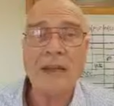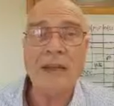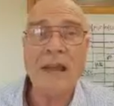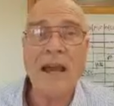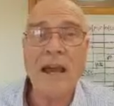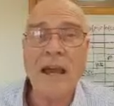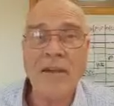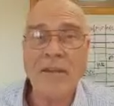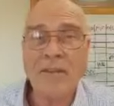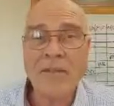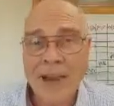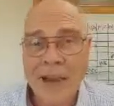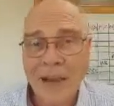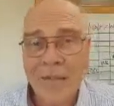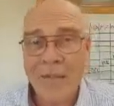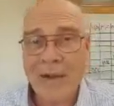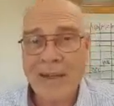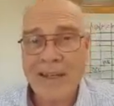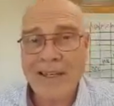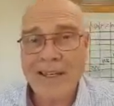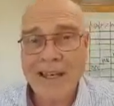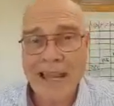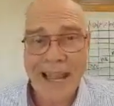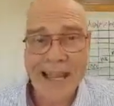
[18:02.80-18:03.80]
then I've got
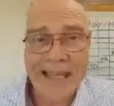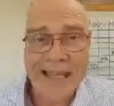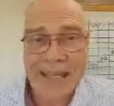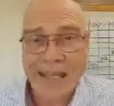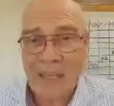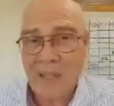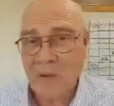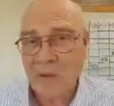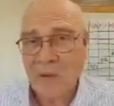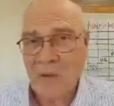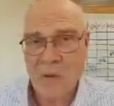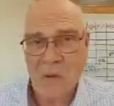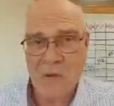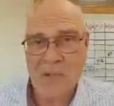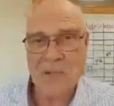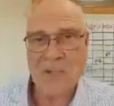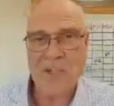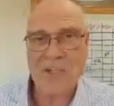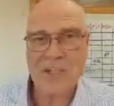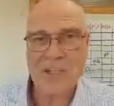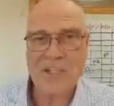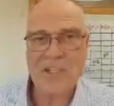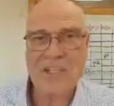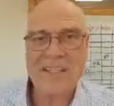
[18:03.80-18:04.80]
my 93
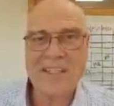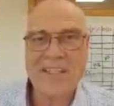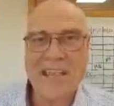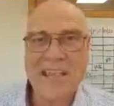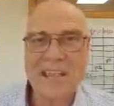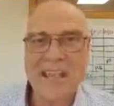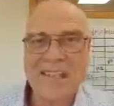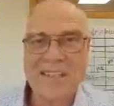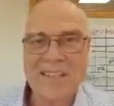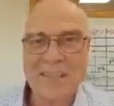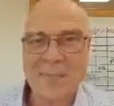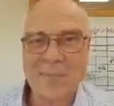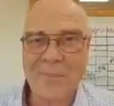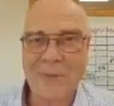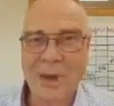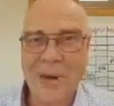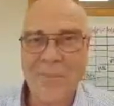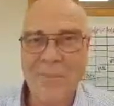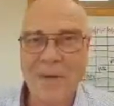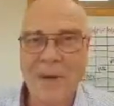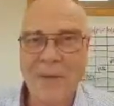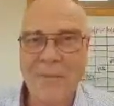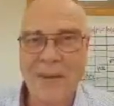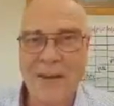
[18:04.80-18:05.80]
questions to ask a
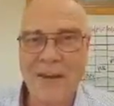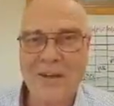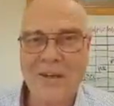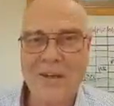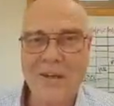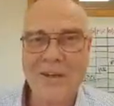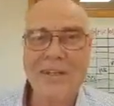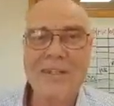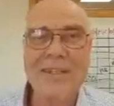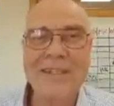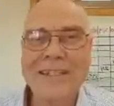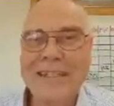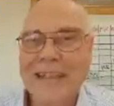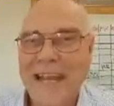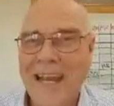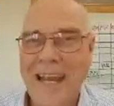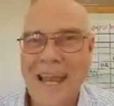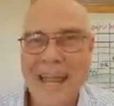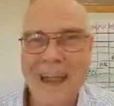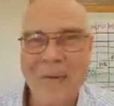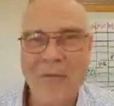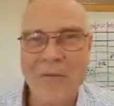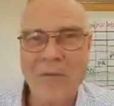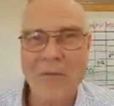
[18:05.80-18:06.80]
property manager. Got
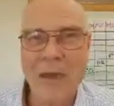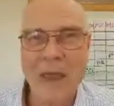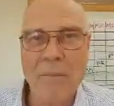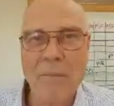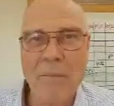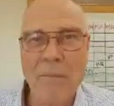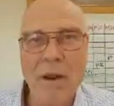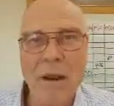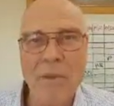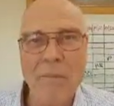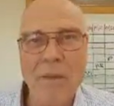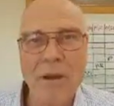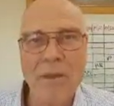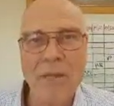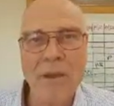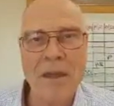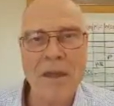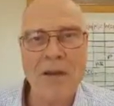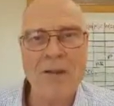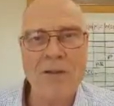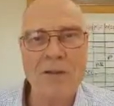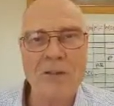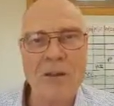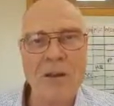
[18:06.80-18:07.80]
to have the right property
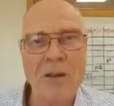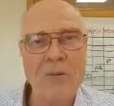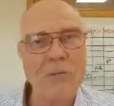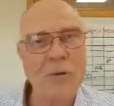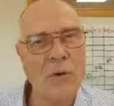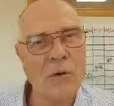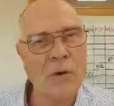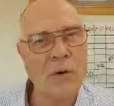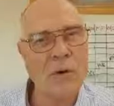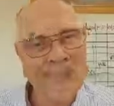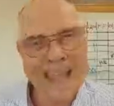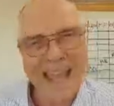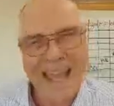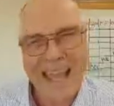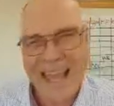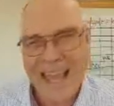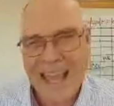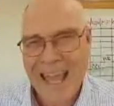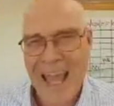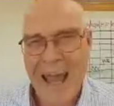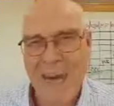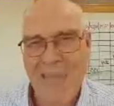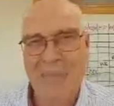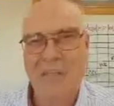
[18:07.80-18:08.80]
manager on board.
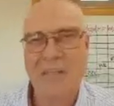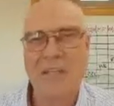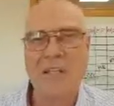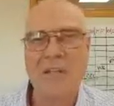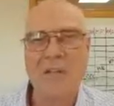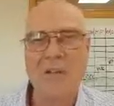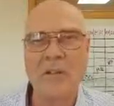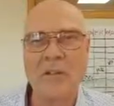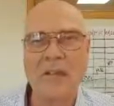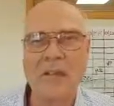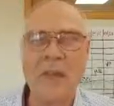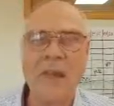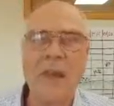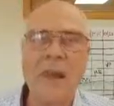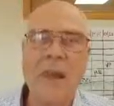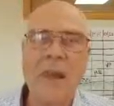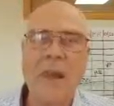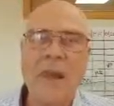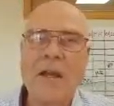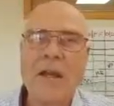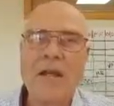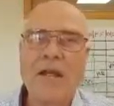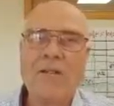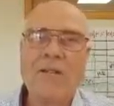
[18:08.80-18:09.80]
Absolutely.
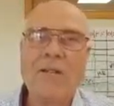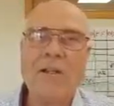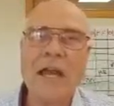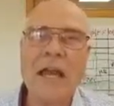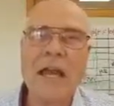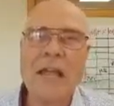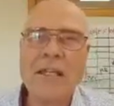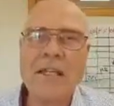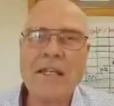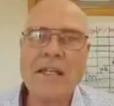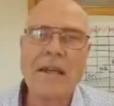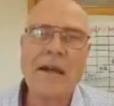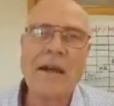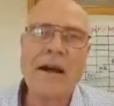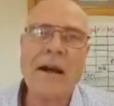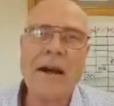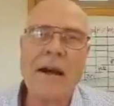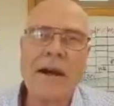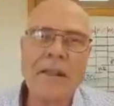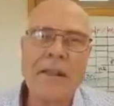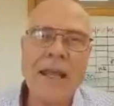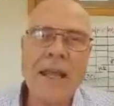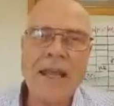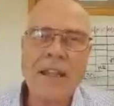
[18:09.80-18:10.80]
So guys,
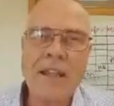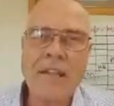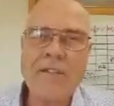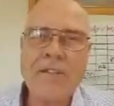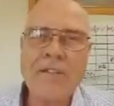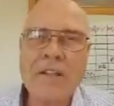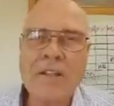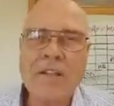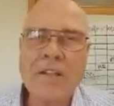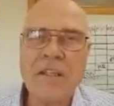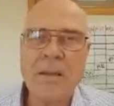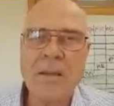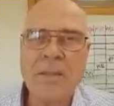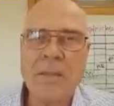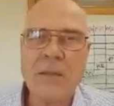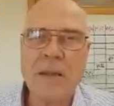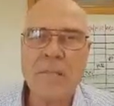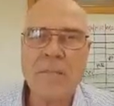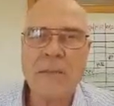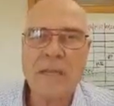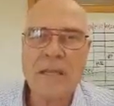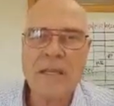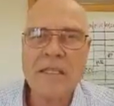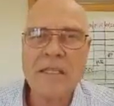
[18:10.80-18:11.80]
that event's coming
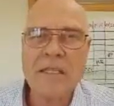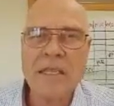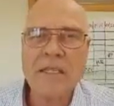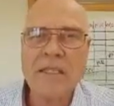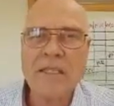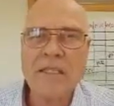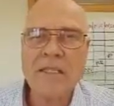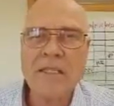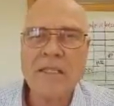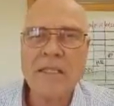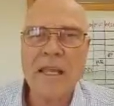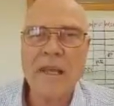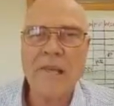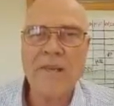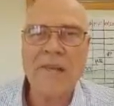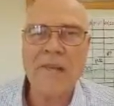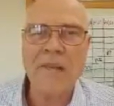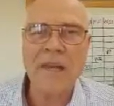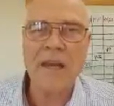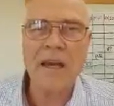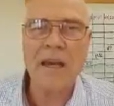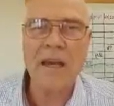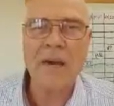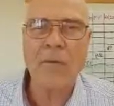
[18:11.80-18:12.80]
up May 6th and
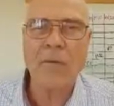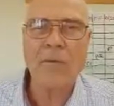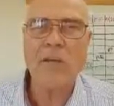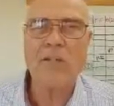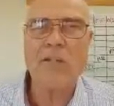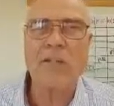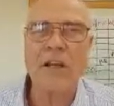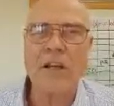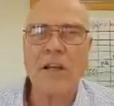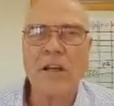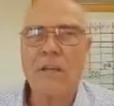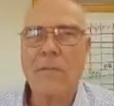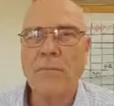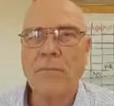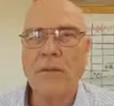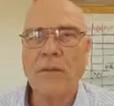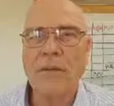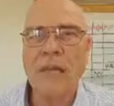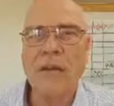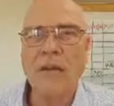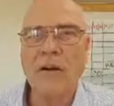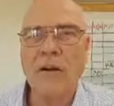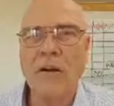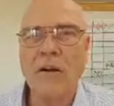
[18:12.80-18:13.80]
7th. We're starting to
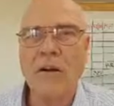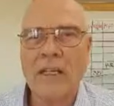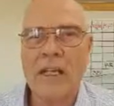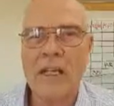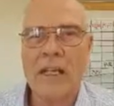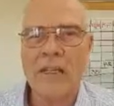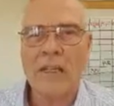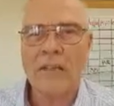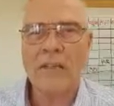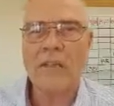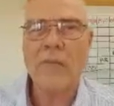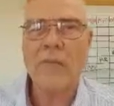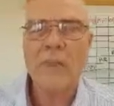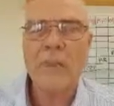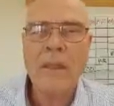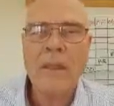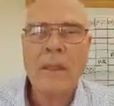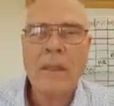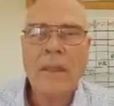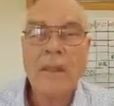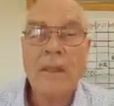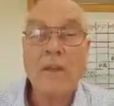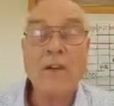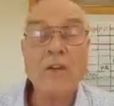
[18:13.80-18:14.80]
put that all together.
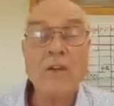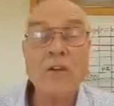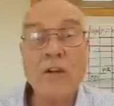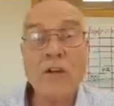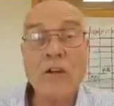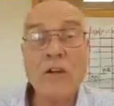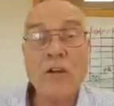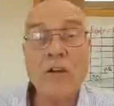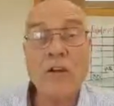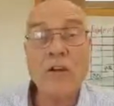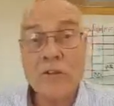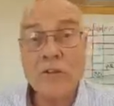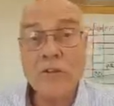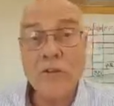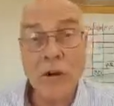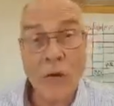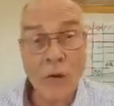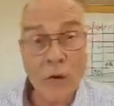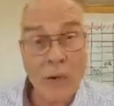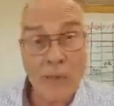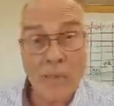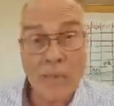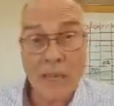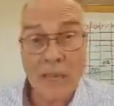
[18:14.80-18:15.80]
You can go out to
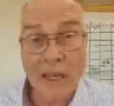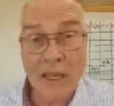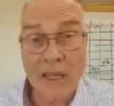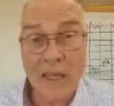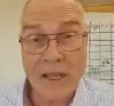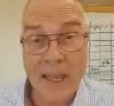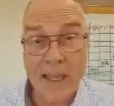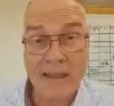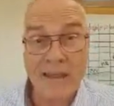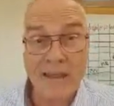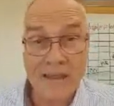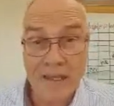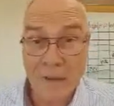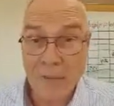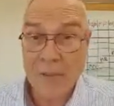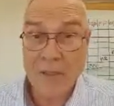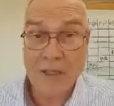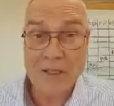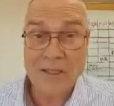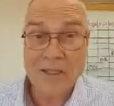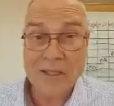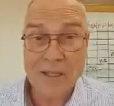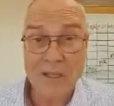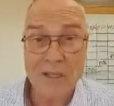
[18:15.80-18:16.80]
our website at
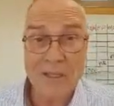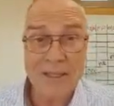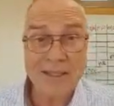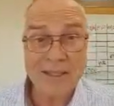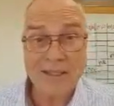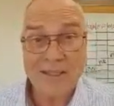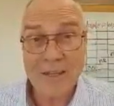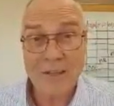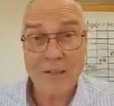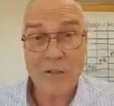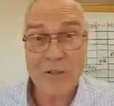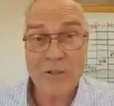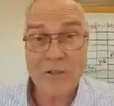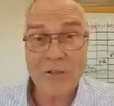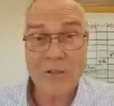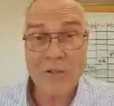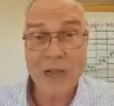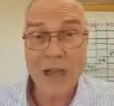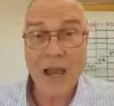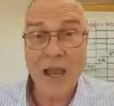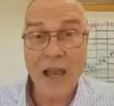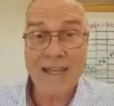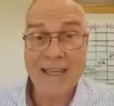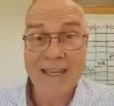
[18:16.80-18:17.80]

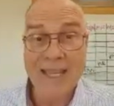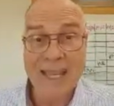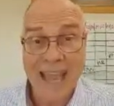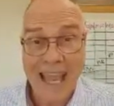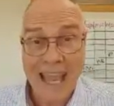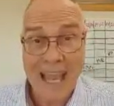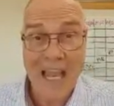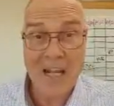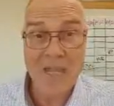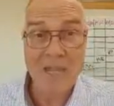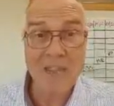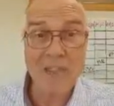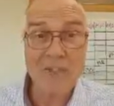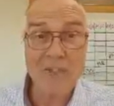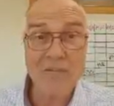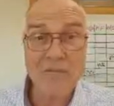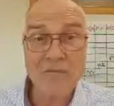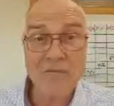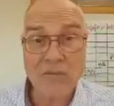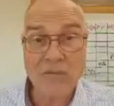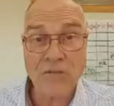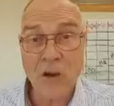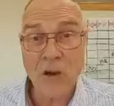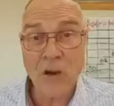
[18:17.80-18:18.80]

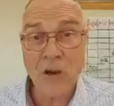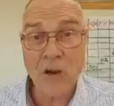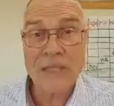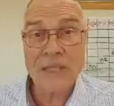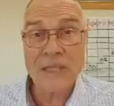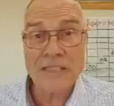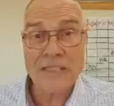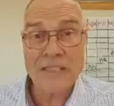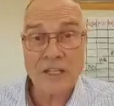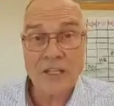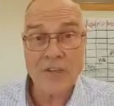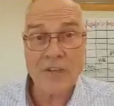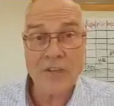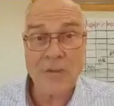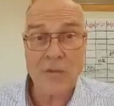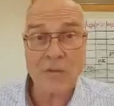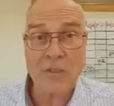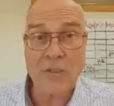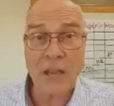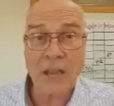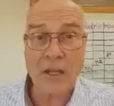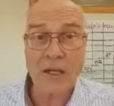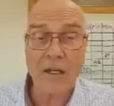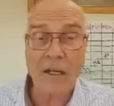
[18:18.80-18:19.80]

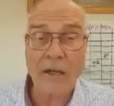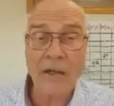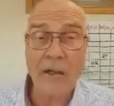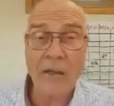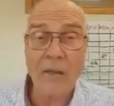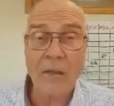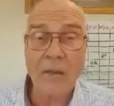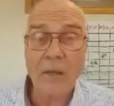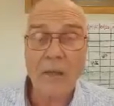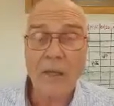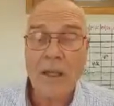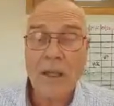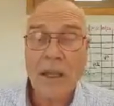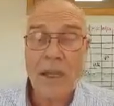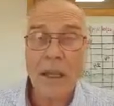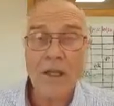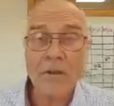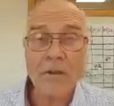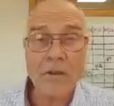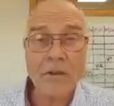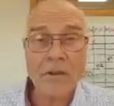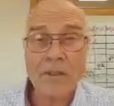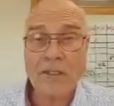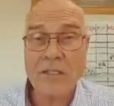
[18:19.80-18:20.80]
www.cashflowessentials.com
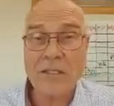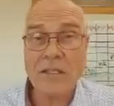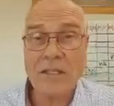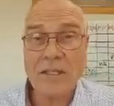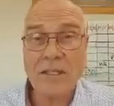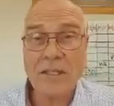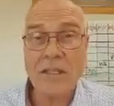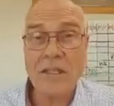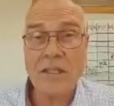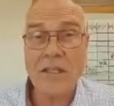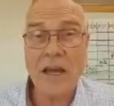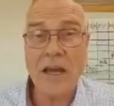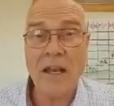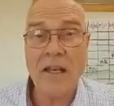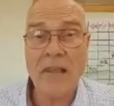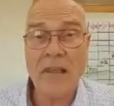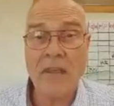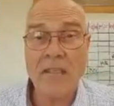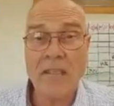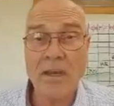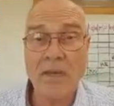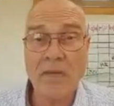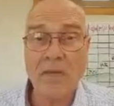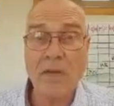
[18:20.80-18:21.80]
and you can see a lot of the
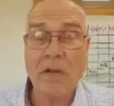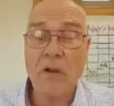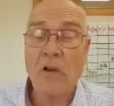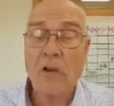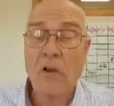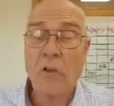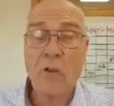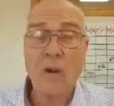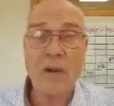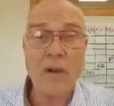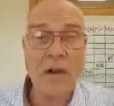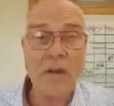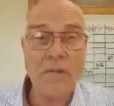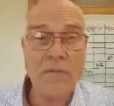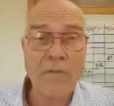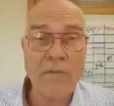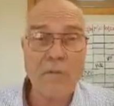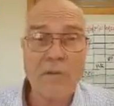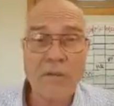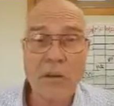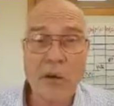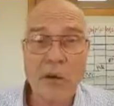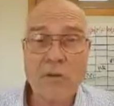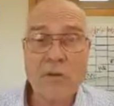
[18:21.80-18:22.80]
stuff. We
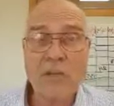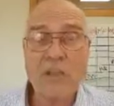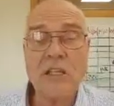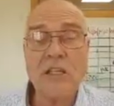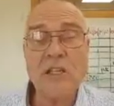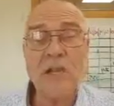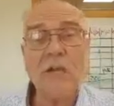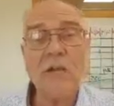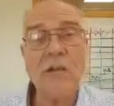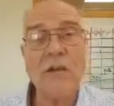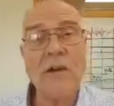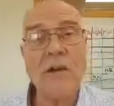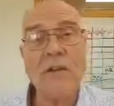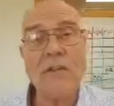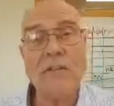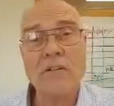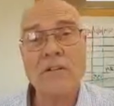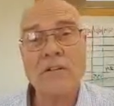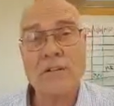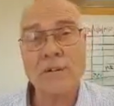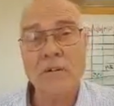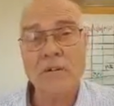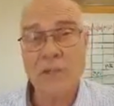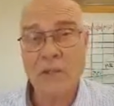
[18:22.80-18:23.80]
offer coaching, we offer
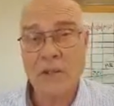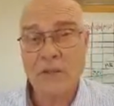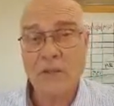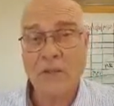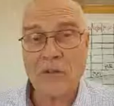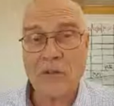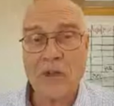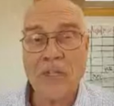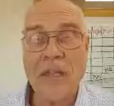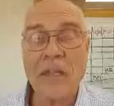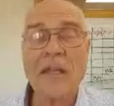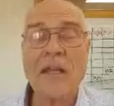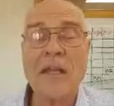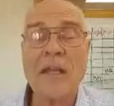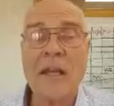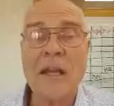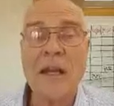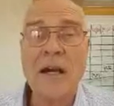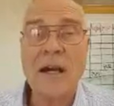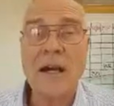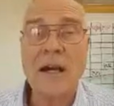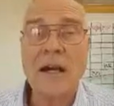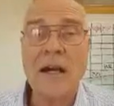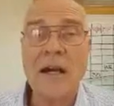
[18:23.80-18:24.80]
some mentoring,
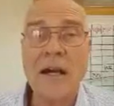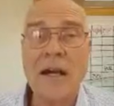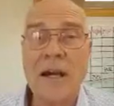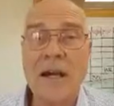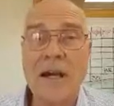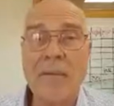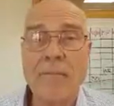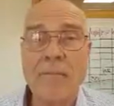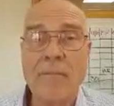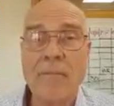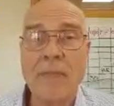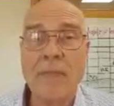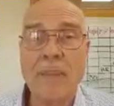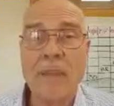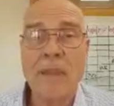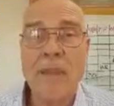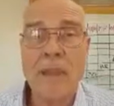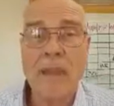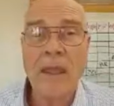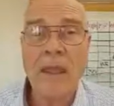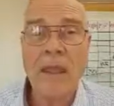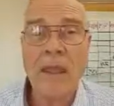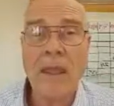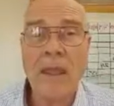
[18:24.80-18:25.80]

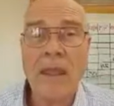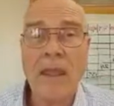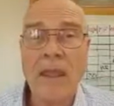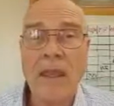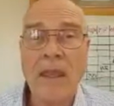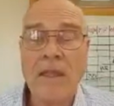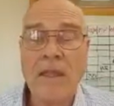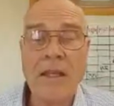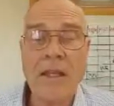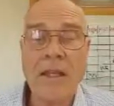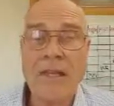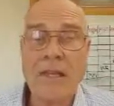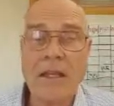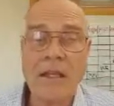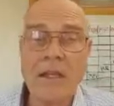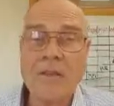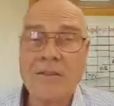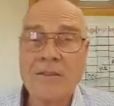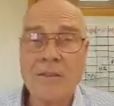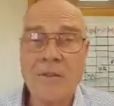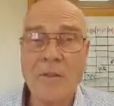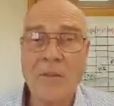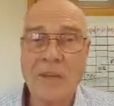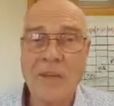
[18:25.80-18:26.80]
and anything
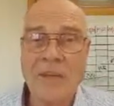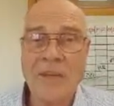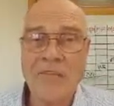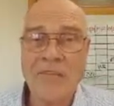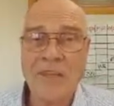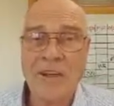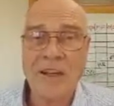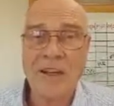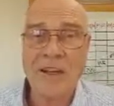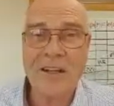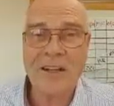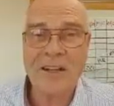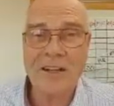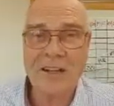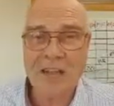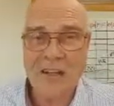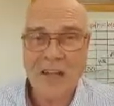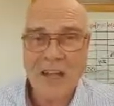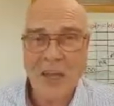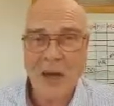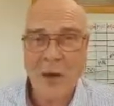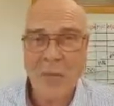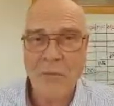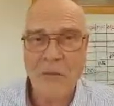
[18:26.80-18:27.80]
else that we can try
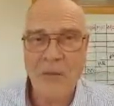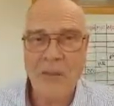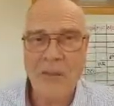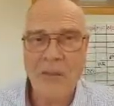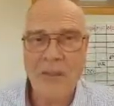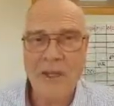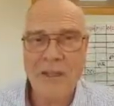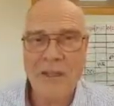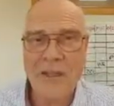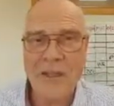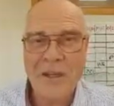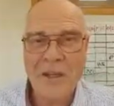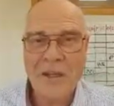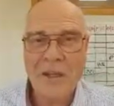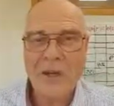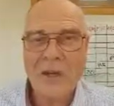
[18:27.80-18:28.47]
to help you with.